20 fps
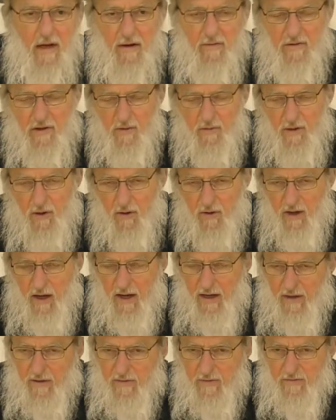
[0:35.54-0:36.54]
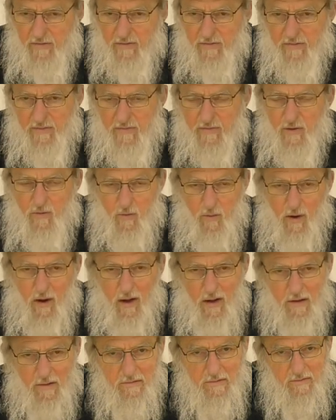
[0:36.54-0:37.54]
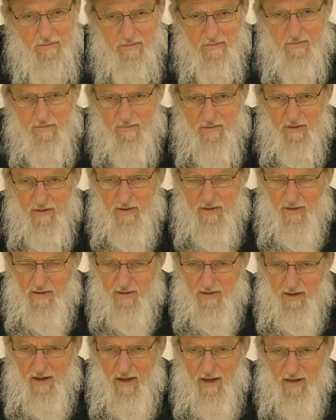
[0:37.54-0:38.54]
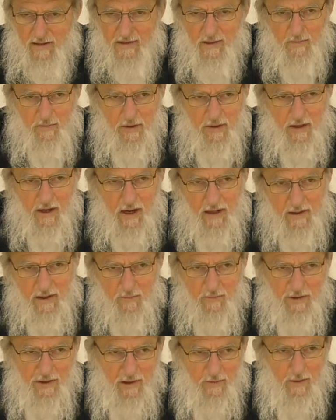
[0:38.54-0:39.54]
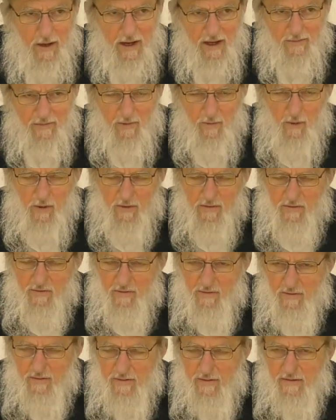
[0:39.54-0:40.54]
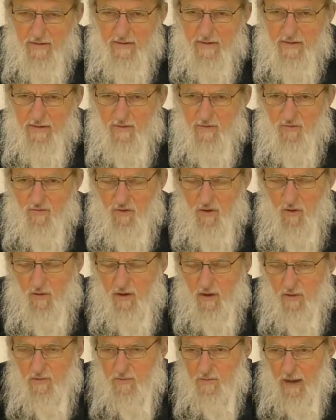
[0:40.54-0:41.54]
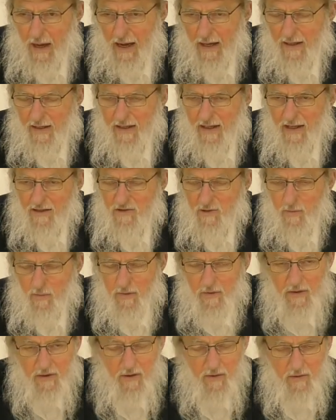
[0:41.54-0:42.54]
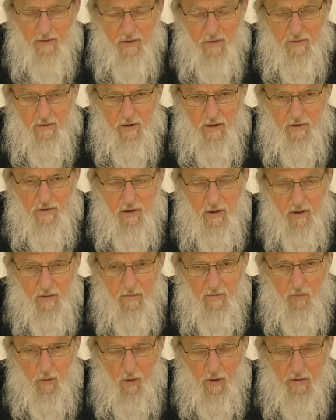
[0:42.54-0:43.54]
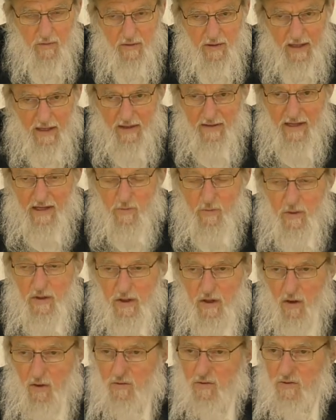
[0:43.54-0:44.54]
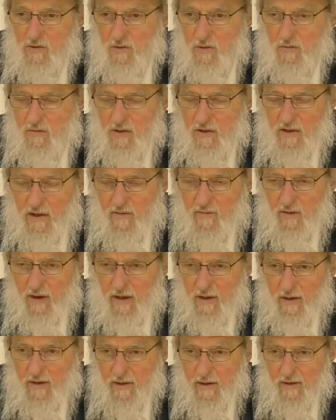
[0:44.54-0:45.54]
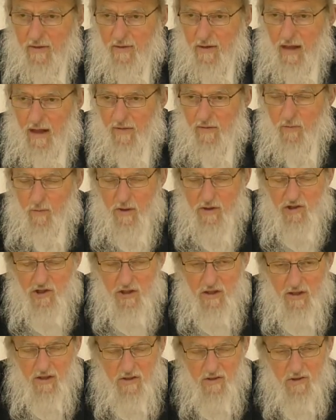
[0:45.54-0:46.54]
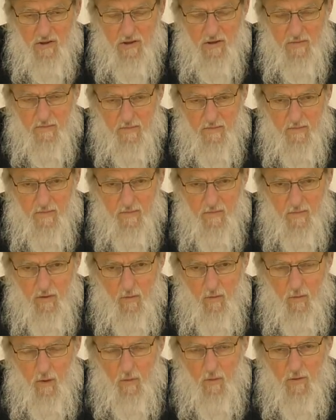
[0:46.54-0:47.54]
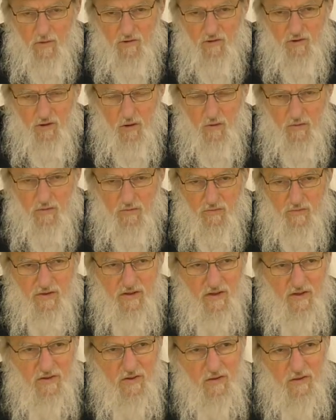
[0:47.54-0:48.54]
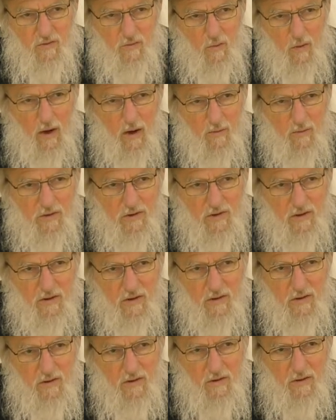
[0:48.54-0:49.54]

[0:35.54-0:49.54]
everything will be okay. Well, yeah, except that God can bring you back if he wants. So he comes back and he gets the order again. That's when he goes to Nineveh. Now the question is, what was Jonah's resistance? Why was he